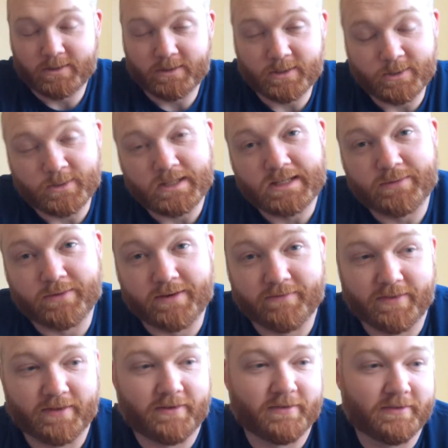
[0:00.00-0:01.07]
You need one
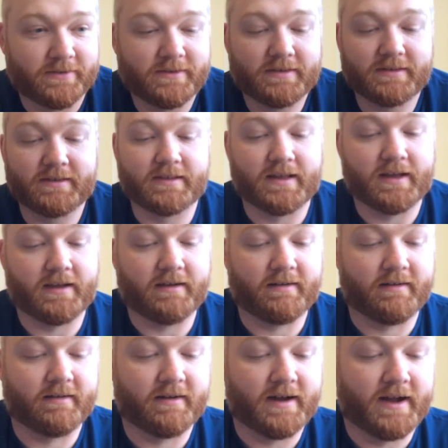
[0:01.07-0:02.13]
of those. They
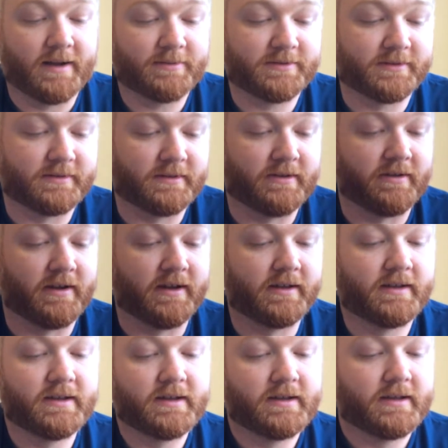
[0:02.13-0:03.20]
are absolutely
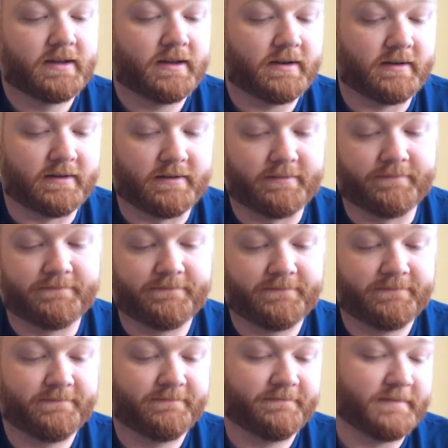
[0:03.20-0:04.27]
great.
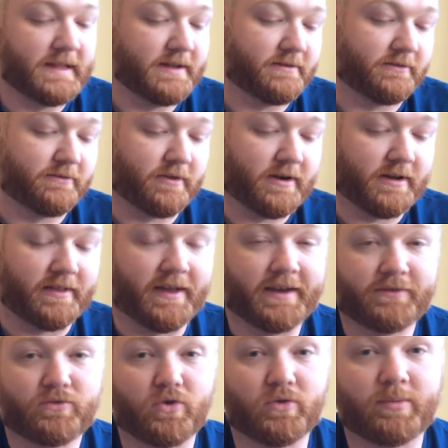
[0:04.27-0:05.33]
It'll dry
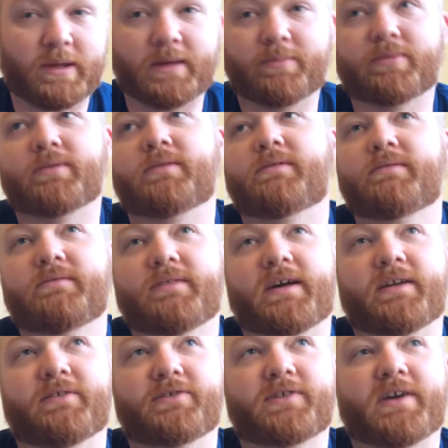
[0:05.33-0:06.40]
like two people
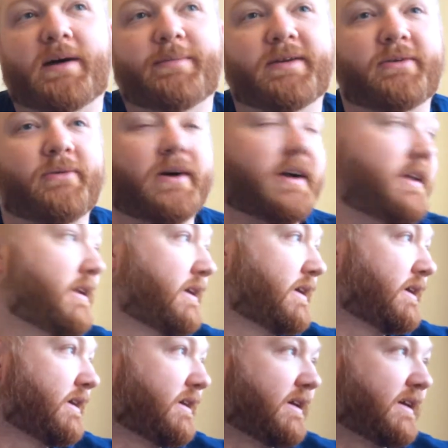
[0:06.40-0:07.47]
that are sopping wet.
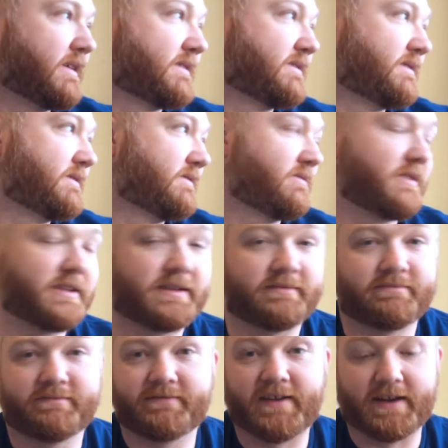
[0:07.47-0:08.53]
It's
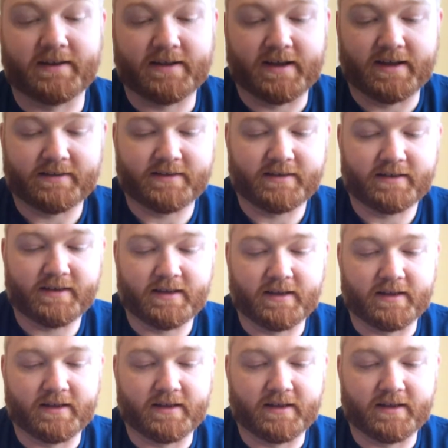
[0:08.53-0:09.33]
really fantastic.